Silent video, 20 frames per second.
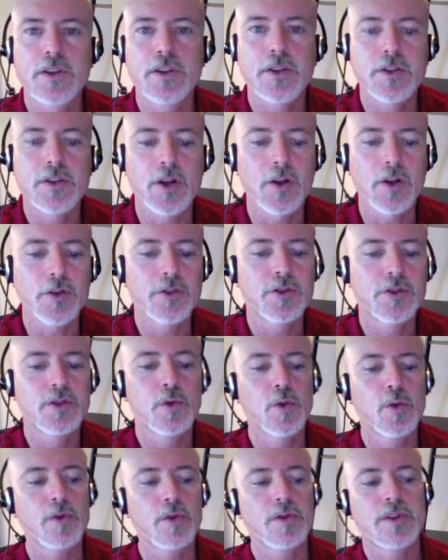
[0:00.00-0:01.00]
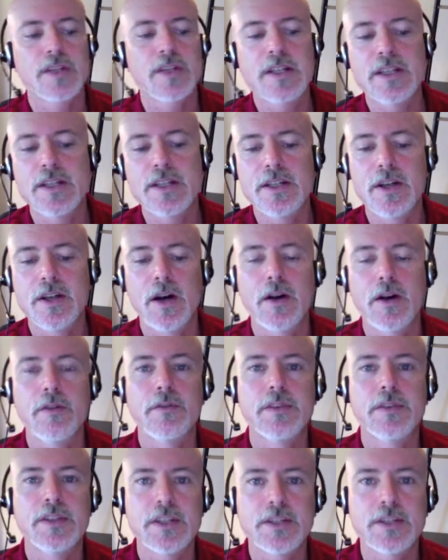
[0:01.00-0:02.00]
adults who were in need
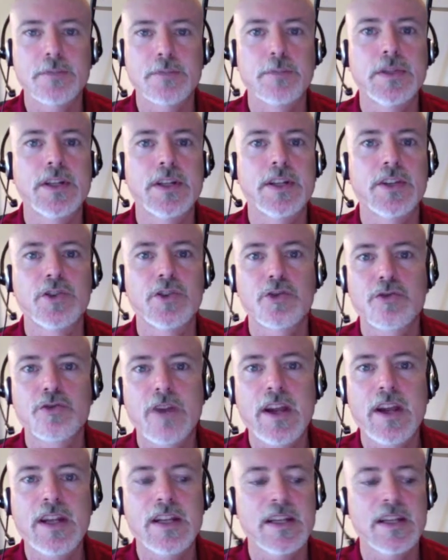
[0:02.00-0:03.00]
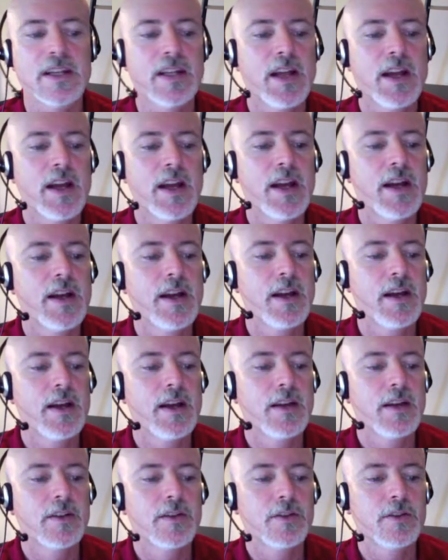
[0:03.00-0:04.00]
of discipline and training
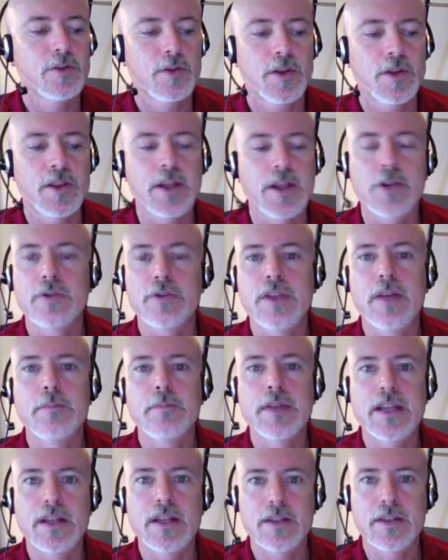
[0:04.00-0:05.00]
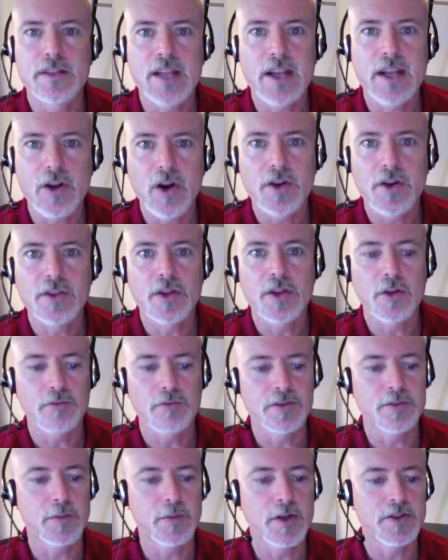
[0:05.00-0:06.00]
so that they could then begin to take on
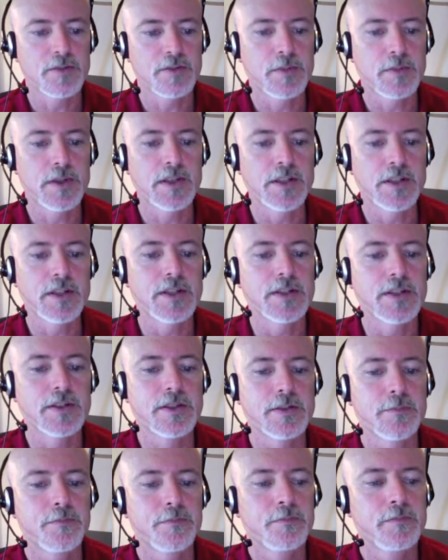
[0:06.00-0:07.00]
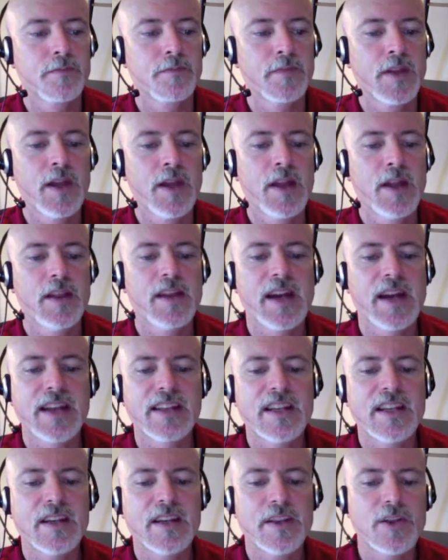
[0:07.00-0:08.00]
adult responsibilities. The
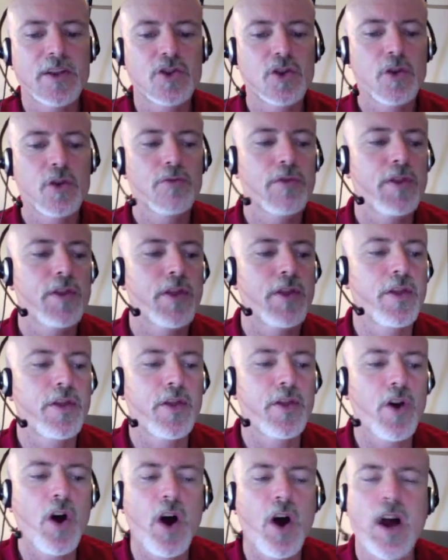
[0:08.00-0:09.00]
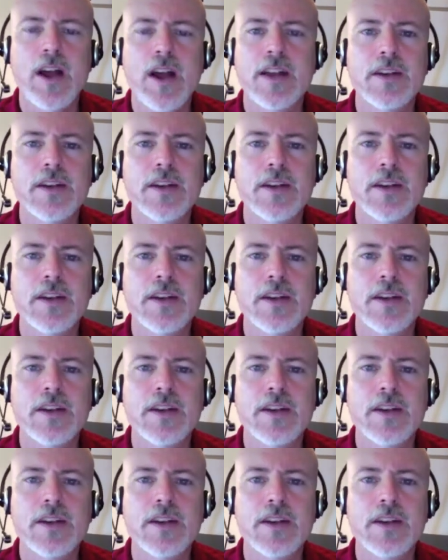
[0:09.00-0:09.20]
idea that children thought and